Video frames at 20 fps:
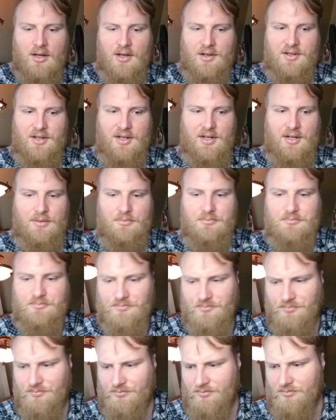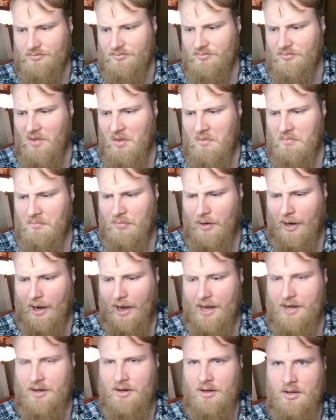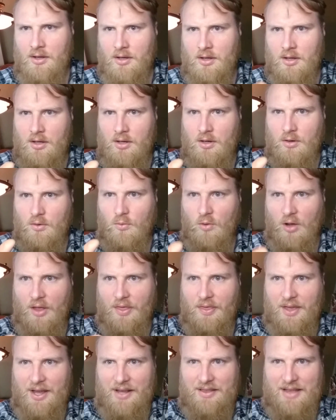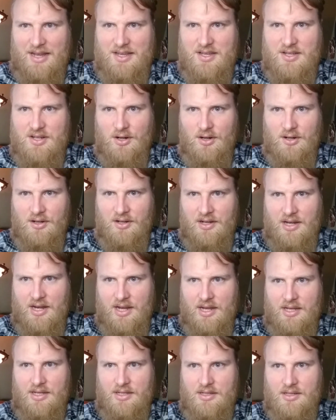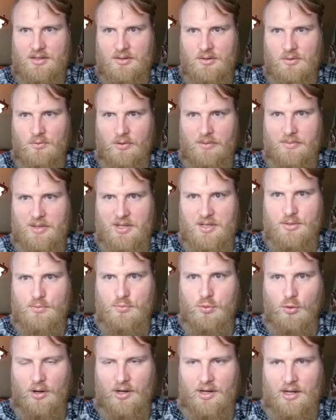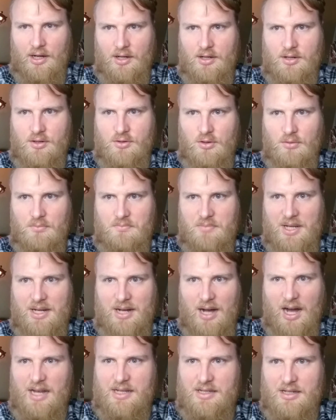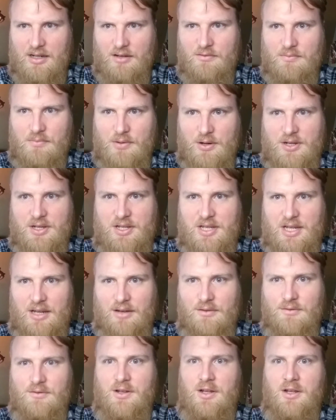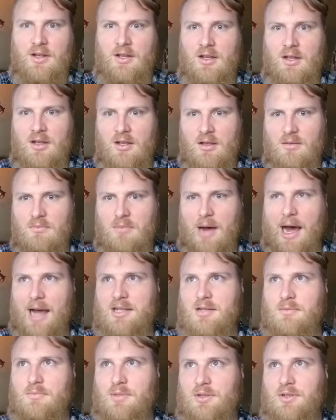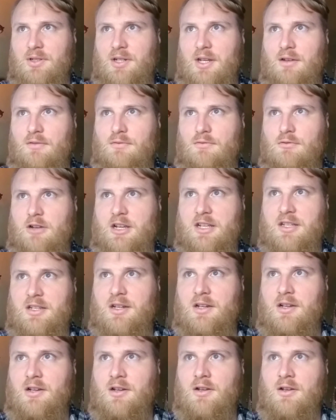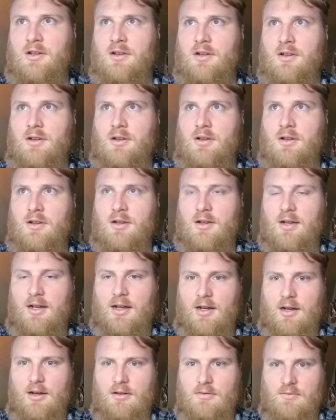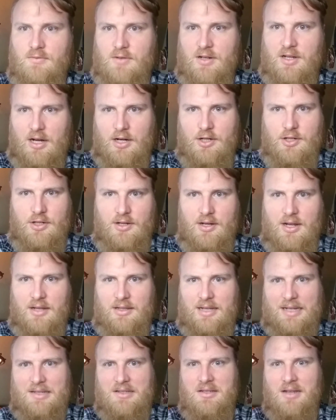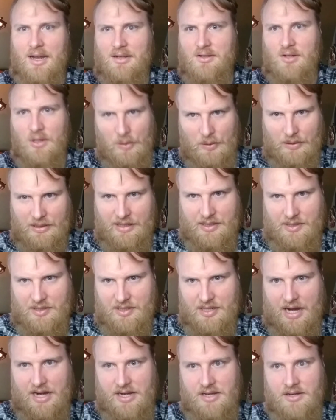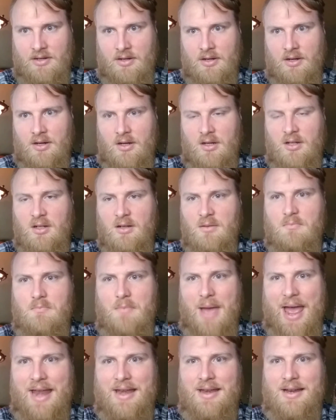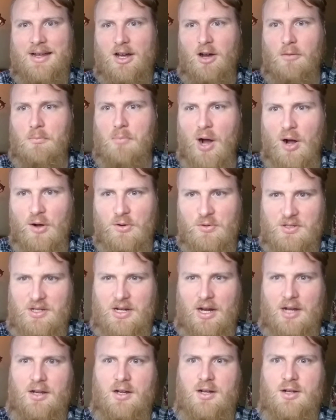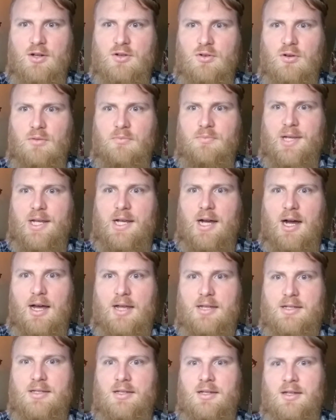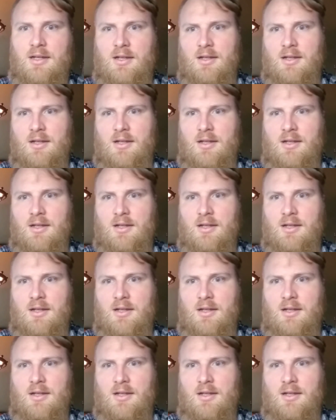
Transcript: But one thing that's certain is women support gun control because of perceived possibility of risk reduction. And that's not totally insane. Men oppose gun control because